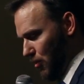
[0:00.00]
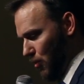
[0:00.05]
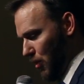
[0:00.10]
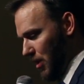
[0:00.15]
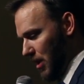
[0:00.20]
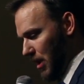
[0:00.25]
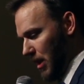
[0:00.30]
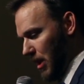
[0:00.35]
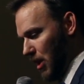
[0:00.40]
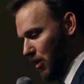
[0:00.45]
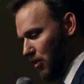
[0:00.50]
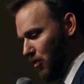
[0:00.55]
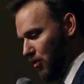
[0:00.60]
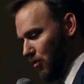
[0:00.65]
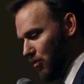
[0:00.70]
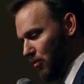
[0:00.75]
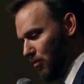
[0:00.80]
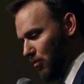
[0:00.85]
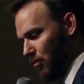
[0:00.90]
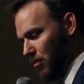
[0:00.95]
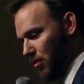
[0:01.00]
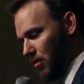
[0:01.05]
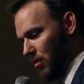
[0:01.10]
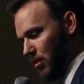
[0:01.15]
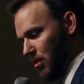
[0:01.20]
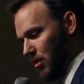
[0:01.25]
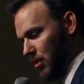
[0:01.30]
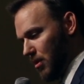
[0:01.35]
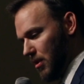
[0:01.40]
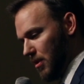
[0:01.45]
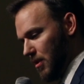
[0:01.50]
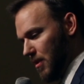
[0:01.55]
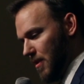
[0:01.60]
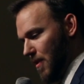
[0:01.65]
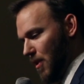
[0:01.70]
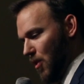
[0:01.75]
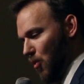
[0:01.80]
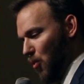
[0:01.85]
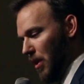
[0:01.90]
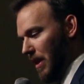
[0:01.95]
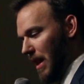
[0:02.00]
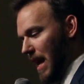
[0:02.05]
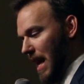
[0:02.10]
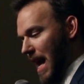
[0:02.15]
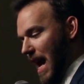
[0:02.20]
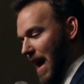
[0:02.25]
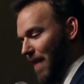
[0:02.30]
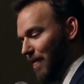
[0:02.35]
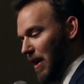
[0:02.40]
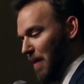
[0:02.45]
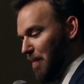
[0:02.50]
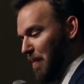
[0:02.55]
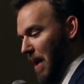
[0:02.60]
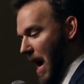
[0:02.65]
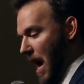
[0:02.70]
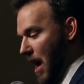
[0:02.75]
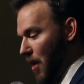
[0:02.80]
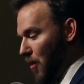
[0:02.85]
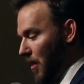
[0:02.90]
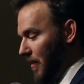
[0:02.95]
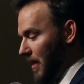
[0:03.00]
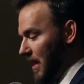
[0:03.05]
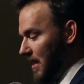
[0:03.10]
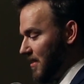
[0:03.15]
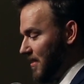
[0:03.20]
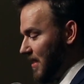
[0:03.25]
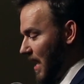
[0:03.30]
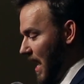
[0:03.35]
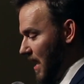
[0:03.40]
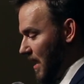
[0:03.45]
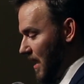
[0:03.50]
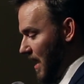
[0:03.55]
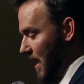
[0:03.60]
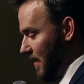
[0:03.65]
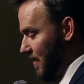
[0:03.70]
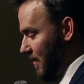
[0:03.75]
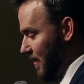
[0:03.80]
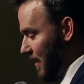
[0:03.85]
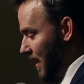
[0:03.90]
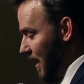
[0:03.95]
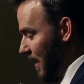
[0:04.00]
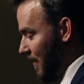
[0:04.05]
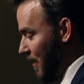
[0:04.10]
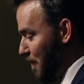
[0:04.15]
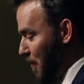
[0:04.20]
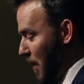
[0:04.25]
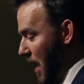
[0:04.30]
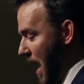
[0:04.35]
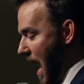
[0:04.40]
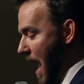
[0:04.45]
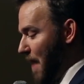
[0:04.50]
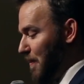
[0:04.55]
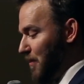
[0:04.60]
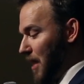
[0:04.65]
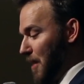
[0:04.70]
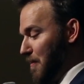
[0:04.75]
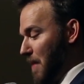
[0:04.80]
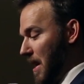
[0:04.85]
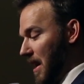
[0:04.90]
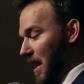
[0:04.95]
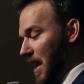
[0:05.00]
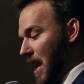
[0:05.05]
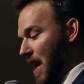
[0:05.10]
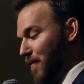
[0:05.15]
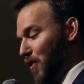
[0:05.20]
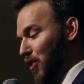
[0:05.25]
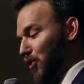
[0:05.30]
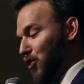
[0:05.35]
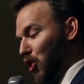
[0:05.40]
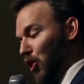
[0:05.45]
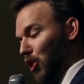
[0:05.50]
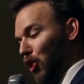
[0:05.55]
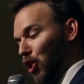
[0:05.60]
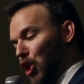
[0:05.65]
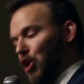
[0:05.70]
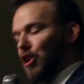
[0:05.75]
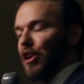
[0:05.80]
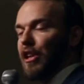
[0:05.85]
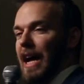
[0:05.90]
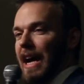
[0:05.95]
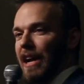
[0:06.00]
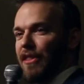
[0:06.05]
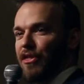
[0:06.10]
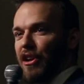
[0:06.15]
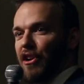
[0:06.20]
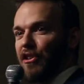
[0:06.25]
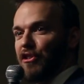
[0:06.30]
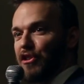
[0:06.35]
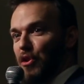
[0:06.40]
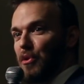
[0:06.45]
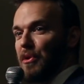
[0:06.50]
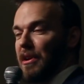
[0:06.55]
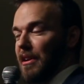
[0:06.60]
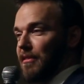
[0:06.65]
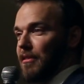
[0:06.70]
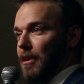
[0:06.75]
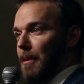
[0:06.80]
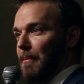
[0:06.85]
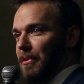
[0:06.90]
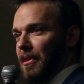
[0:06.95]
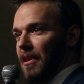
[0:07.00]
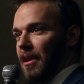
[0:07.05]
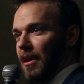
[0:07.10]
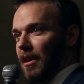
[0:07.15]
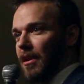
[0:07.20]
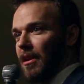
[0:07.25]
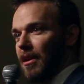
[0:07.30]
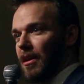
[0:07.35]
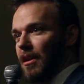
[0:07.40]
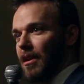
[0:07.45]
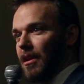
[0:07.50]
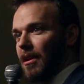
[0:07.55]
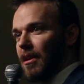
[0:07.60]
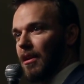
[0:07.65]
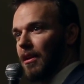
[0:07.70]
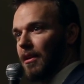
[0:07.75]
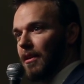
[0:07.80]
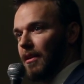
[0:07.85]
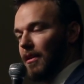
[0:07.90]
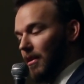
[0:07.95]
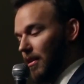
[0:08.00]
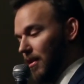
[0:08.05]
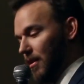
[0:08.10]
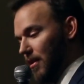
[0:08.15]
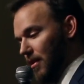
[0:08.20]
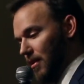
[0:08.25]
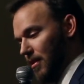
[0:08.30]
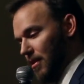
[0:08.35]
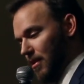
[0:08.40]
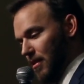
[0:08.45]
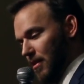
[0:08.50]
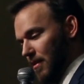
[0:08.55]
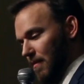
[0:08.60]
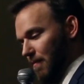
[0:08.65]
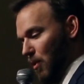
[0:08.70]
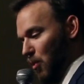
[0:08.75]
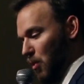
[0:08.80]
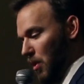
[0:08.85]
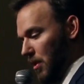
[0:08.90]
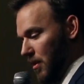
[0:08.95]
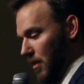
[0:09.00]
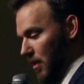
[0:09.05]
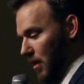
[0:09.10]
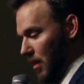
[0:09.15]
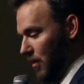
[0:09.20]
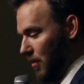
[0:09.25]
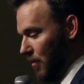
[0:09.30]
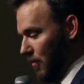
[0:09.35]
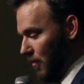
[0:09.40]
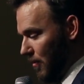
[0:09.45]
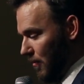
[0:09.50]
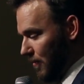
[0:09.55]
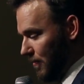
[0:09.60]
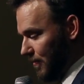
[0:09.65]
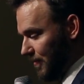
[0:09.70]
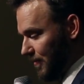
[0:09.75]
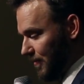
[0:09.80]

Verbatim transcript: what do they do? When they have the power, they say nice things, and perhaps they make an effort to look like they're doing something. But what do they do?